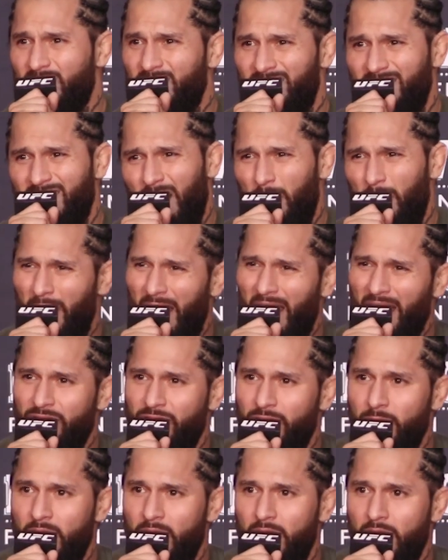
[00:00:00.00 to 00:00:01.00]
a step back
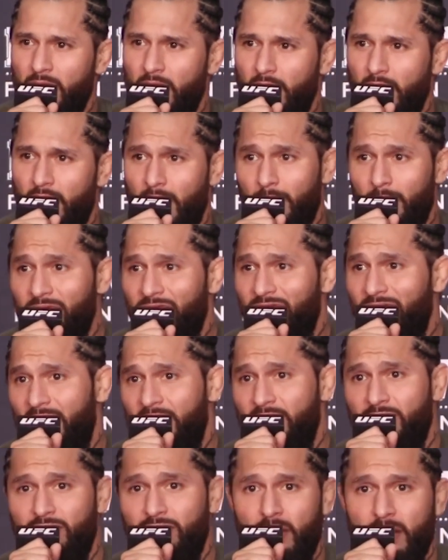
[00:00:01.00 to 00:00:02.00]
for me. I've been
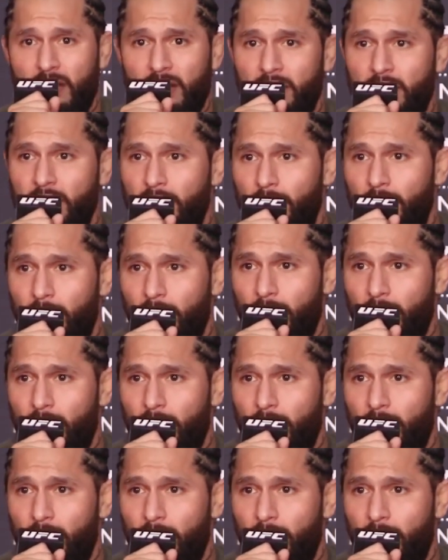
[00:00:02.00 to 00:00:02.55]
fighting fucking...